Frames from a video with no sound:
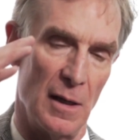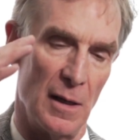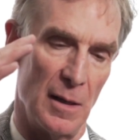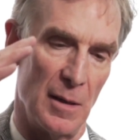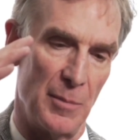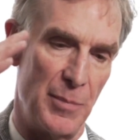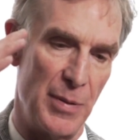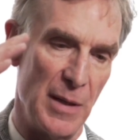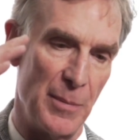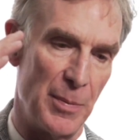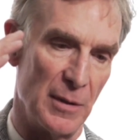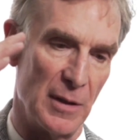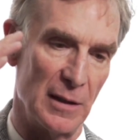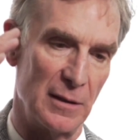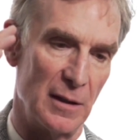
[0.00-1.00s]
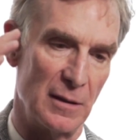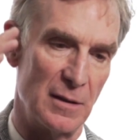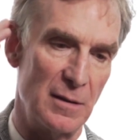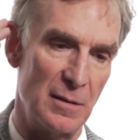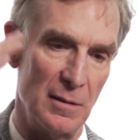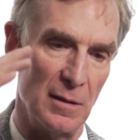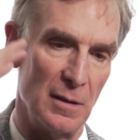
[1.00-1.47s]
Uh, people at
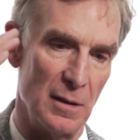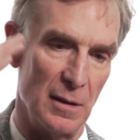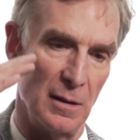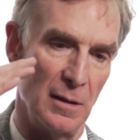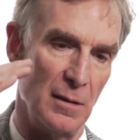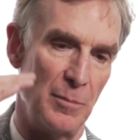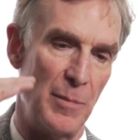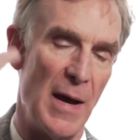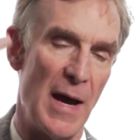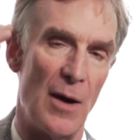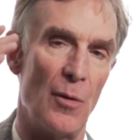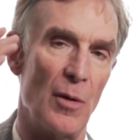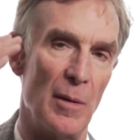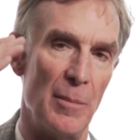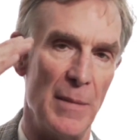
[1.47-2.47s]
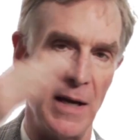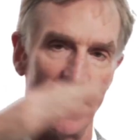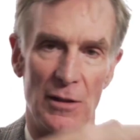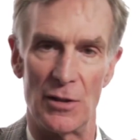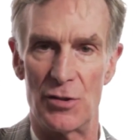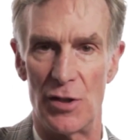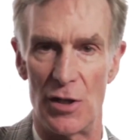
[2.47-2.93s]
the, in power
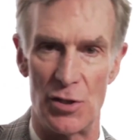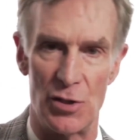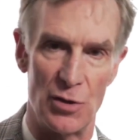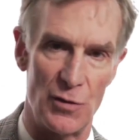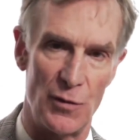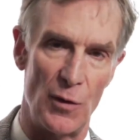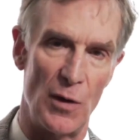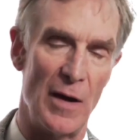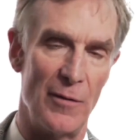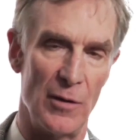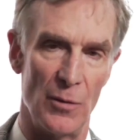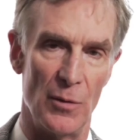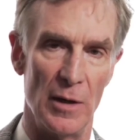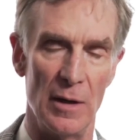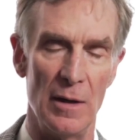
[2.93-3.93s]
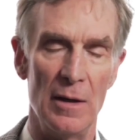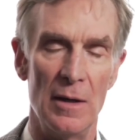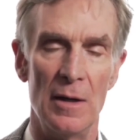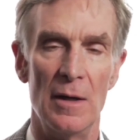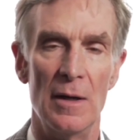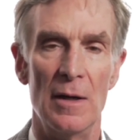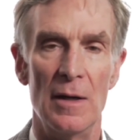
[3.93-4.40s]
make decisions for everyone
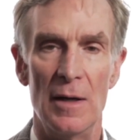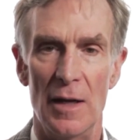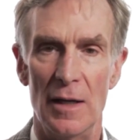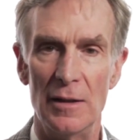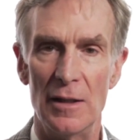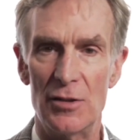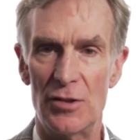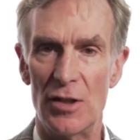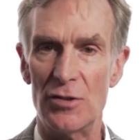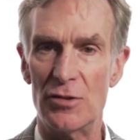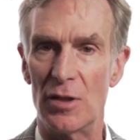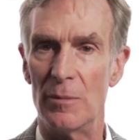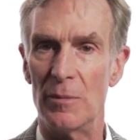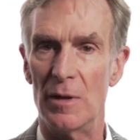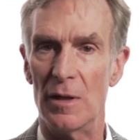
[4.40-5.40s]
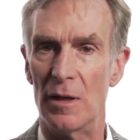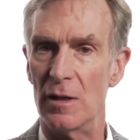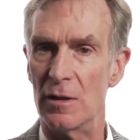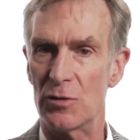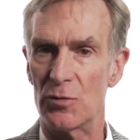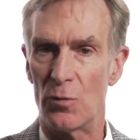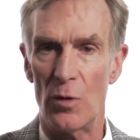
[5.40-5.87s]
and this system
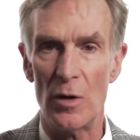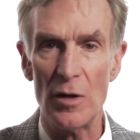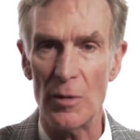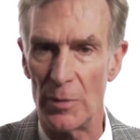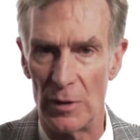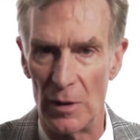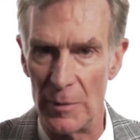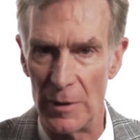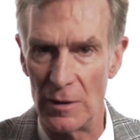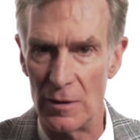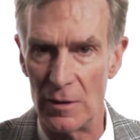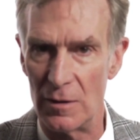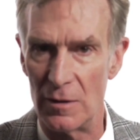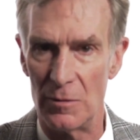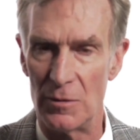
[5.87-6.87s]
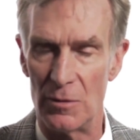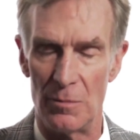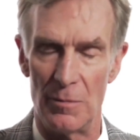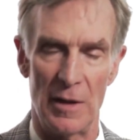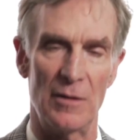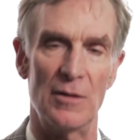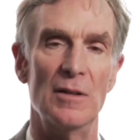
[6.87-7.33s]
is workable. I mean, you,
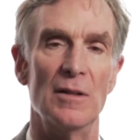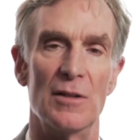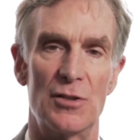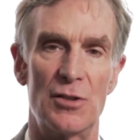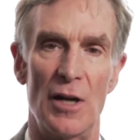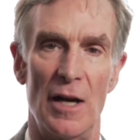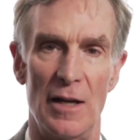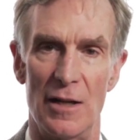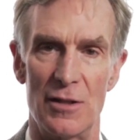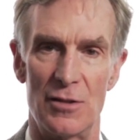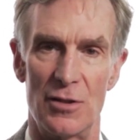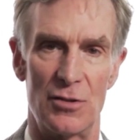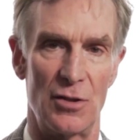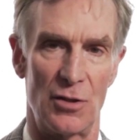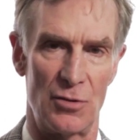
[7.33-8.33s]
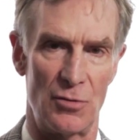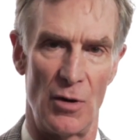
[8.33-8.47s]
you, my goodness, China has this